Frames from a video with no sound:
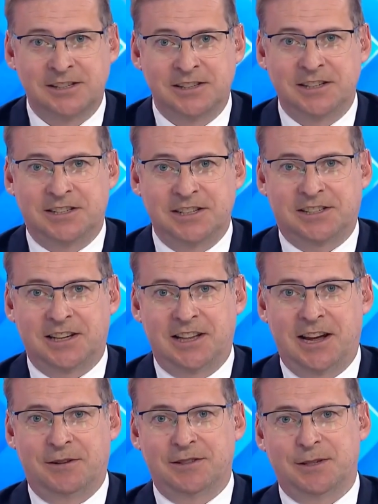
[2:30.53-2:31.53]
the
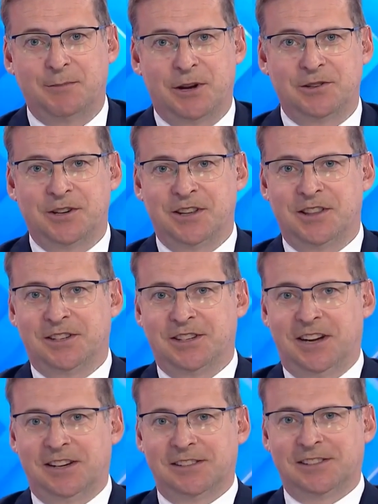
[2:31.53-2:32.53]
disallowance motion in the
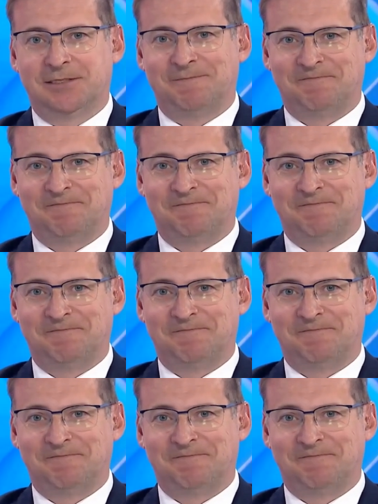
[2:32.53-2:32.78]
Senate.